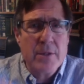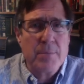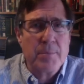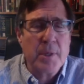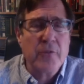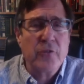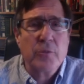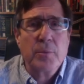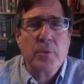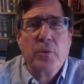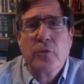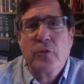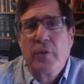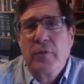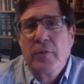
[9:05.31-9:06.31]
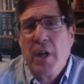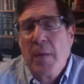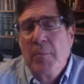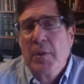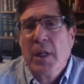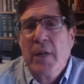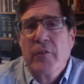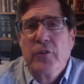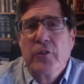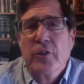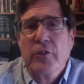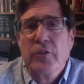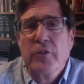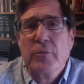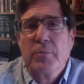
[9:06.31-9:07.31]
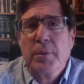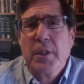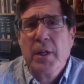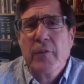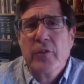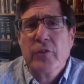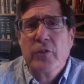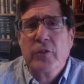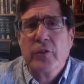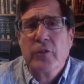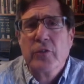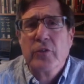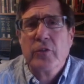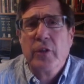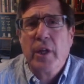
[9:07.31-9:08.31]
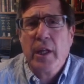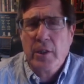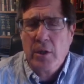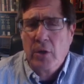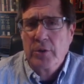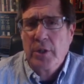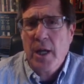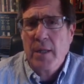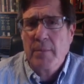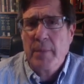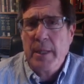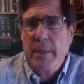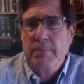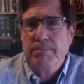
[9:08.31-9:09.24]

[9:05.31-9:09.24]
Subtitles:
the principles of non-maleficence, beneficence, and autonomy.